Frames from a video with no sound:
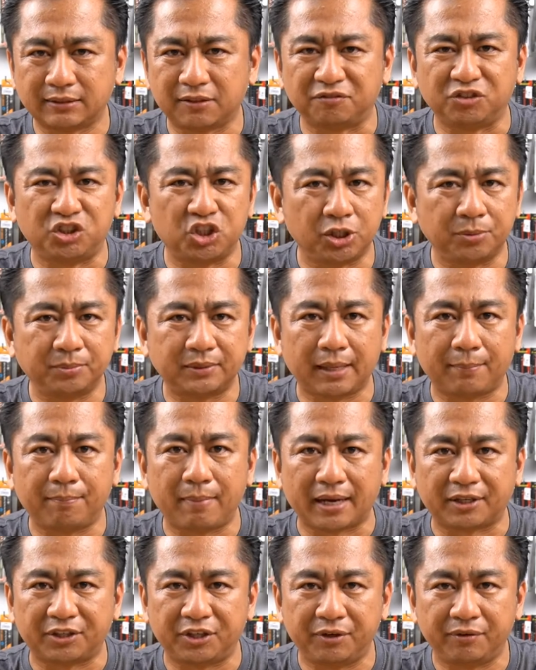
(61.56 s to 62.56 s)
of germs and
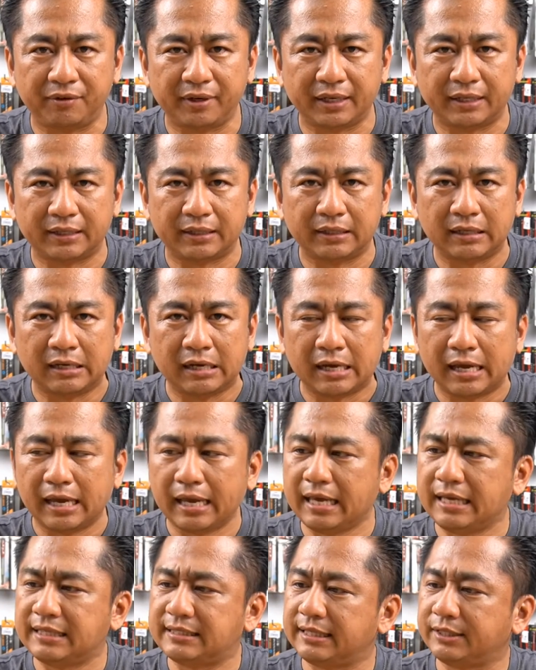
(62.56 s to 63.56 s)
bacteria.
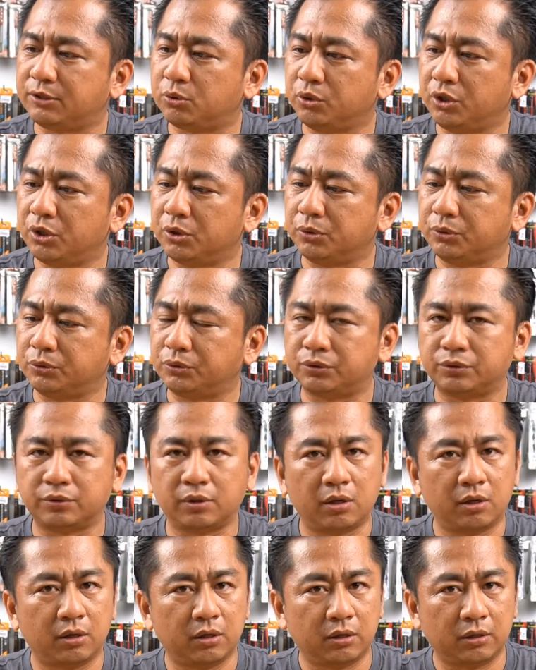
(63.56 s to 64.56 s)
Easy to use.
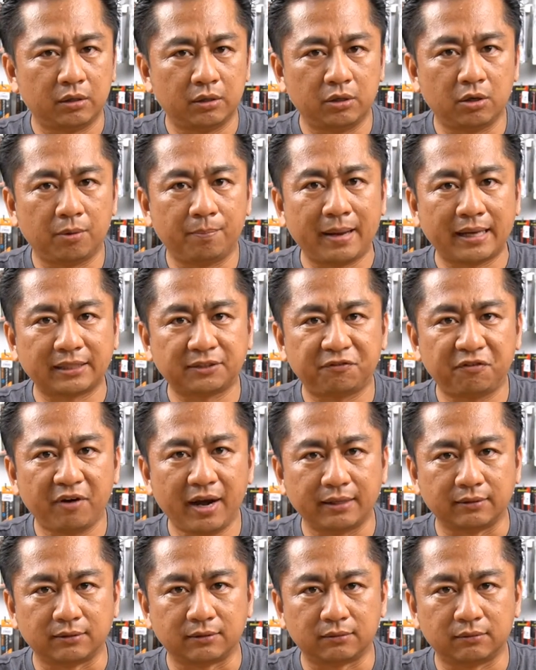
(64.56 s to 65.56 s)
Your best
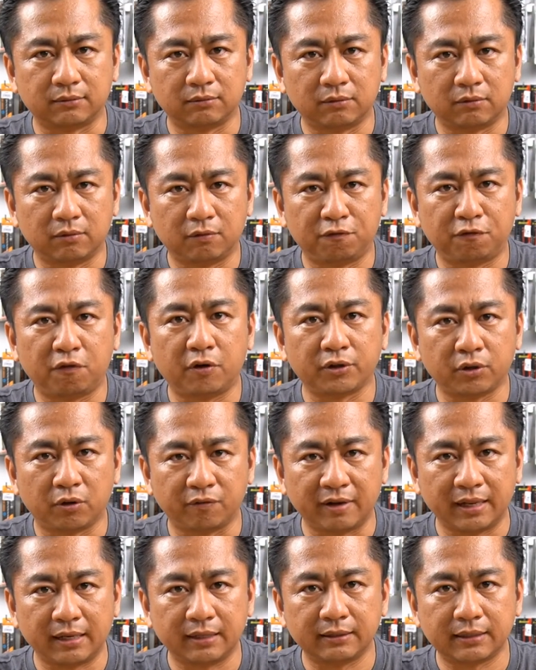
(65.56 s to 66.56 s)
friends for your
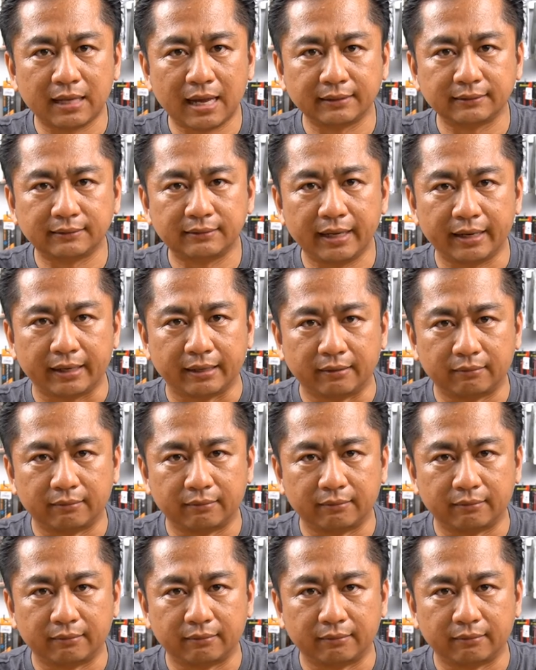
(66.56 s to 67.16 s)
Valentine's Day.